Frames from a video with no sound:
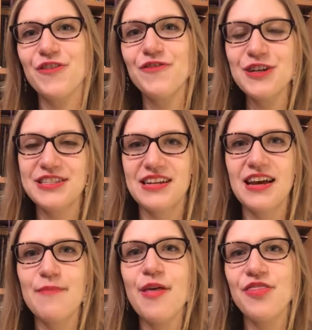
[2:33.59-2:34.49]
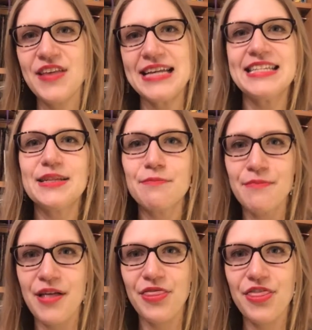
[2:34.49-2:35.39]
for the first time this
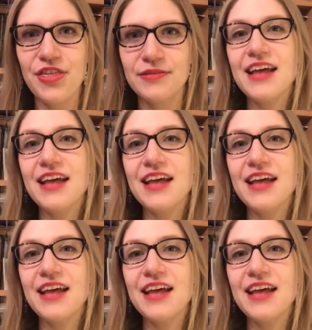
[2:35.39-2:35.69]
month.